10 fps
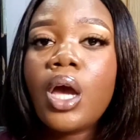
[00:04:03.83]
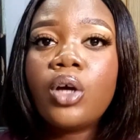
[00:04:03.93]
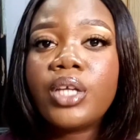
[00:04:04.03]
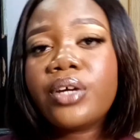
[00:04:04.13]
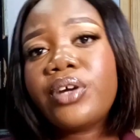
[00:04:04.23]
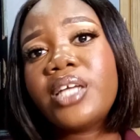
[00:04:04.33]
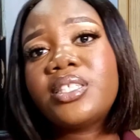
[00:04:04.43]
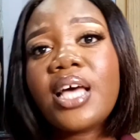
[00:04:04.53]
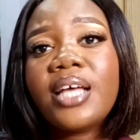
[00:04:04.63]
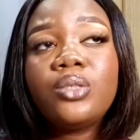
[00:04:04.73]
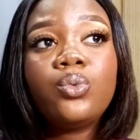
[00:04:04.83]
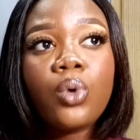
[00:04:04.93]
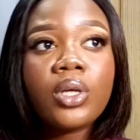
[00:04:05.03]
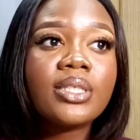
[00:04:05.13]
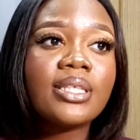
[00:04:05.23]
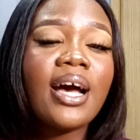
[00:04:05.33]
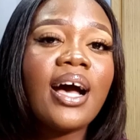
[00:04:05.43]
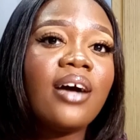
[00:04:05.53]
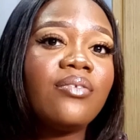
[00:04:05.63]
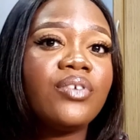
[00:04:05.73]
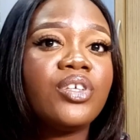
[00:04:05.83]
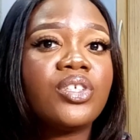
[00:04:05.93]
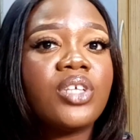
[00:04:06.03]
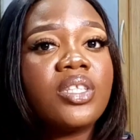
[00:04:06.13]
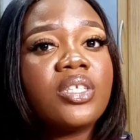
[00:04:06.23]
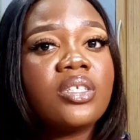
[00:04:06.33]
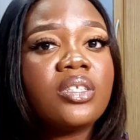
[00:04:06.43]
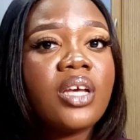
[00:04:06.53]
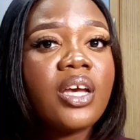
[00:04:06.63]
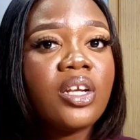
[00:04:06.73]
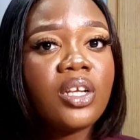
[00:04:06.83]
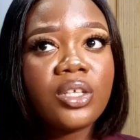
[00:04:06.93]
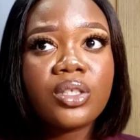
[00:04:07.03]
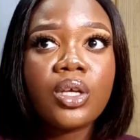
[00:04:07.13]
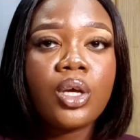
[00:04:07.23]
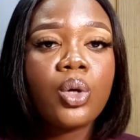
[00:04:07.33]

Undergrads are the ones that have a certain hair length.